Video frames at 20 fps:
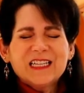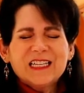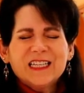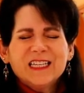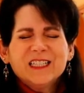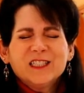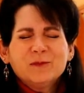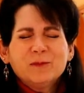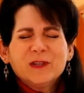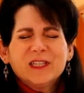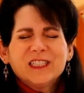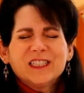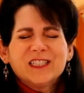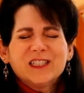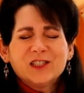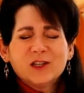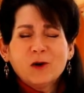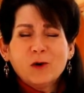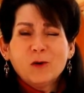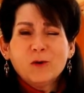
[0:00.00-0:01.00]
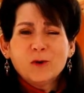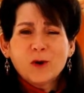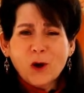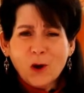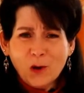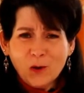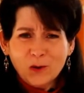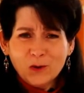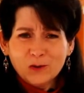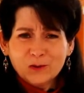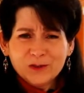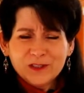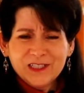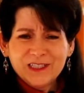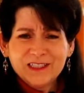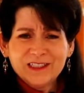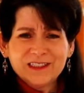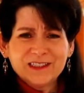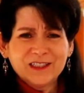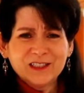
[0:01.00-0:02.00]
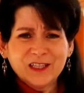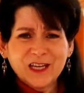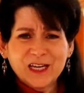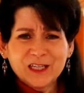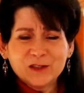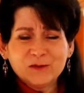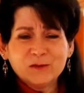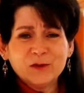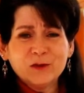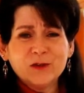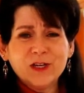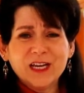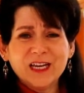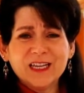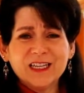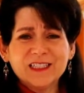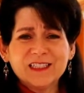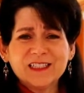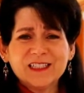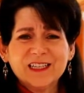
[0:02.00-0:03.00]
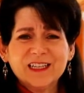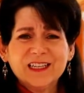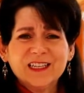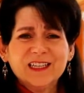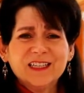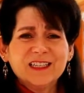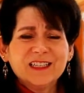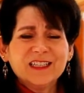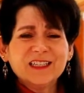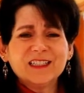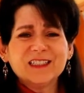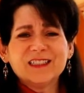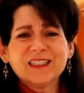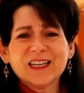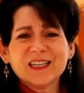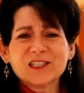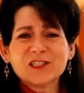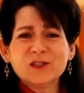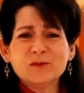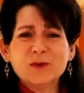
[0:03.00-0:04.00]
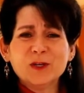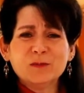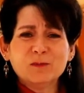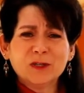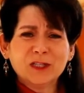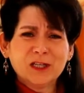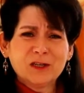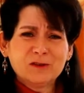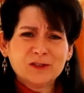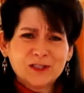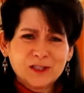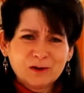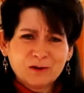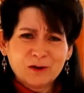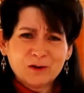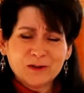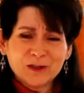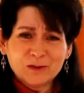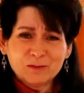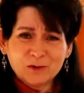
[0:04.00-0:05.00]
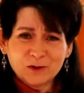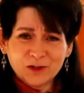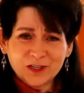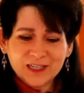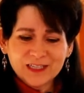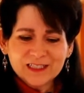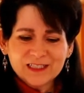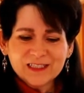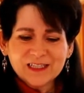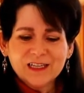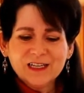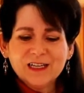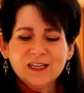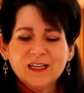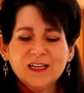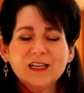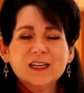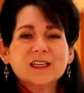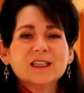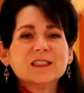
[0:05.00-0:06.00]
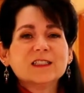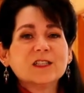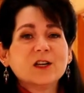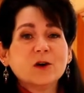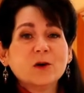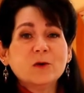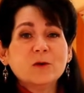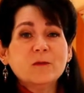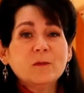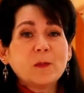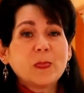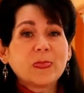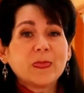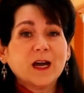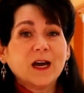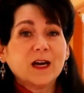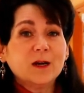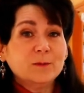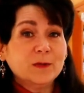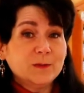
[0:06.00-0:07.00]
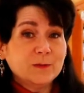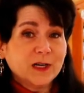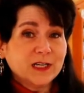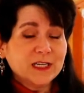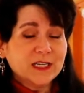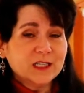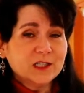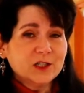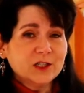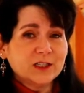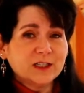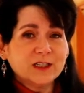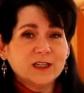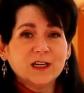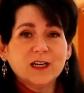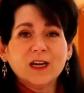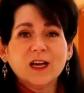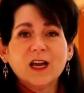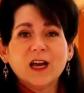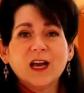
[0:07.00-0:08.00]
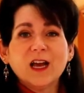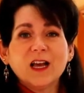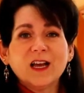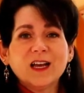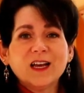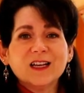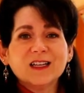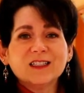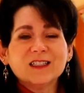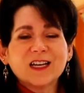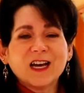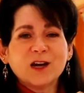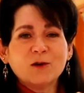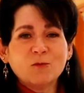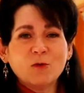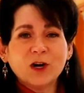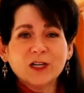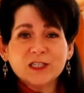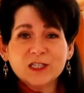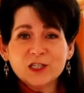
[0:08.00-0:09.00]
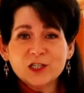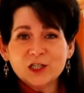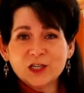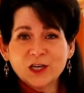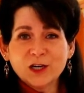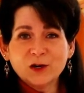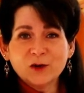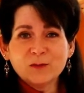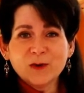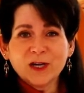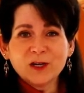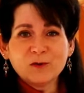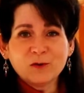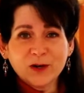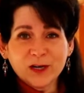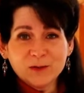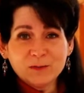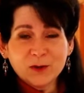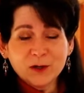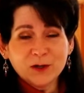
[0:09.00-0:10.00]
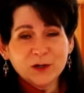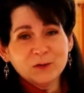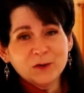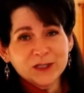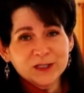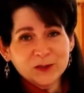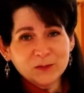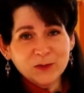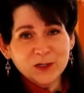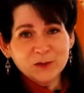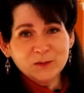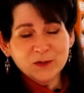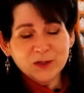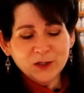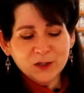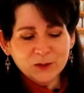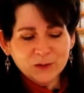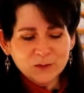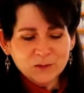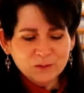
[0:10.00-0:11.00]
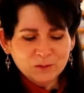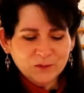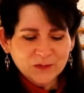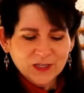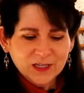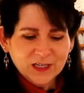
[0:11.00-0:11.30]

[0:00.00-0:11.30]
It has been so cold the last few days. It's actually been below zero in the mornings. So I'm in my kitchen and I want to share my cranberry recipe with you.